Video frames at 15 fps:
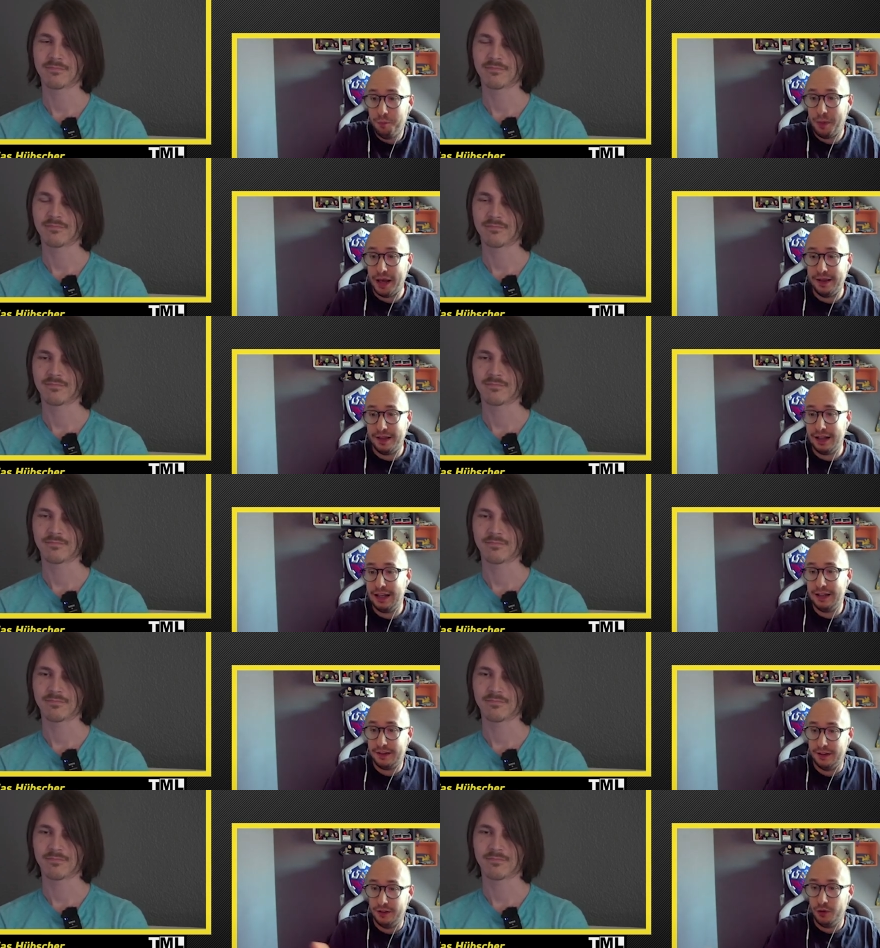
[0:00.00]

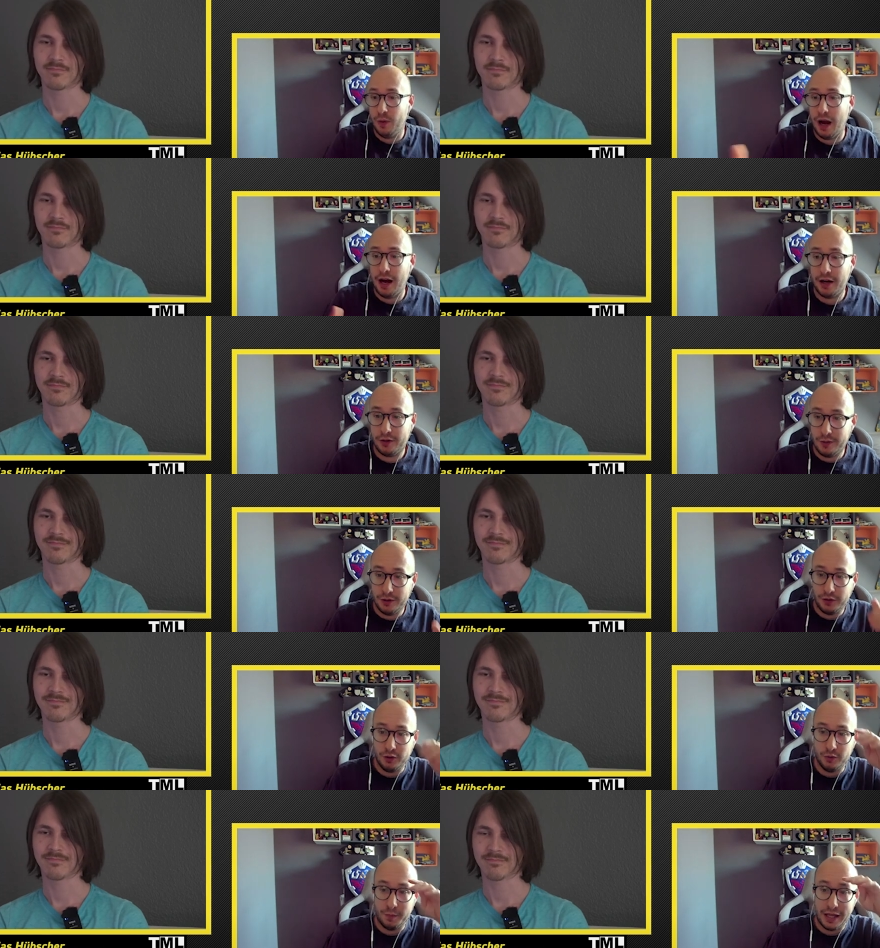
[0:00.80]
Speaker 1: basically the new
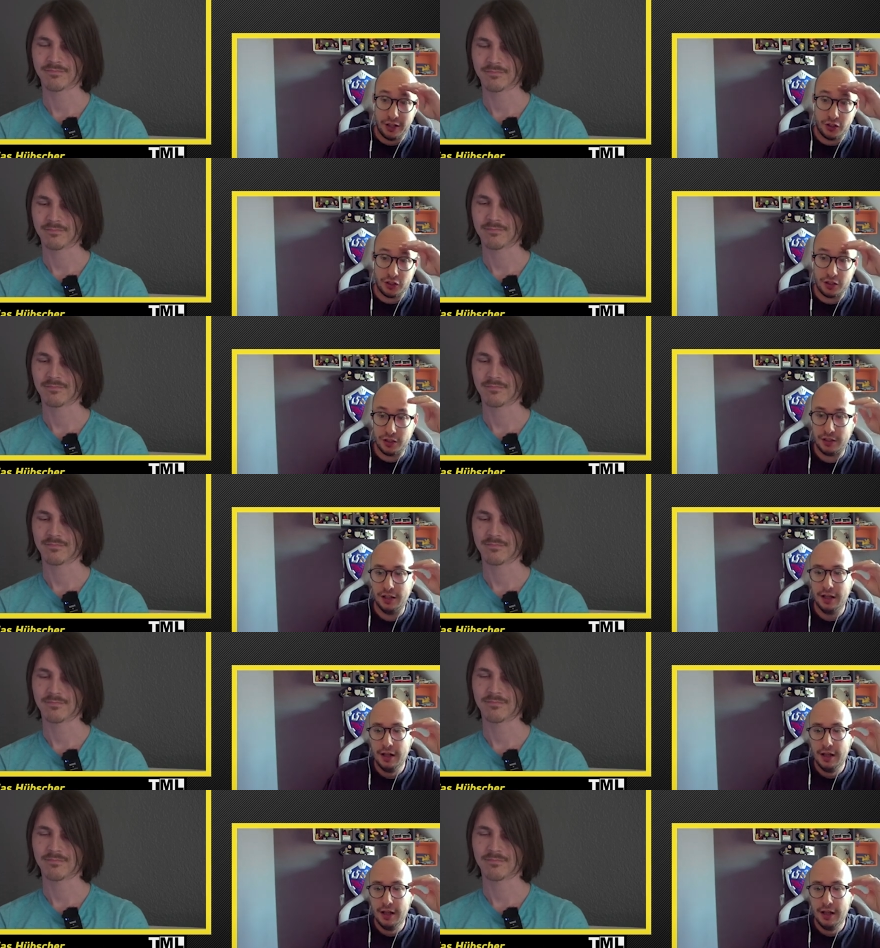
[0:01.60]
Atron you mentioned,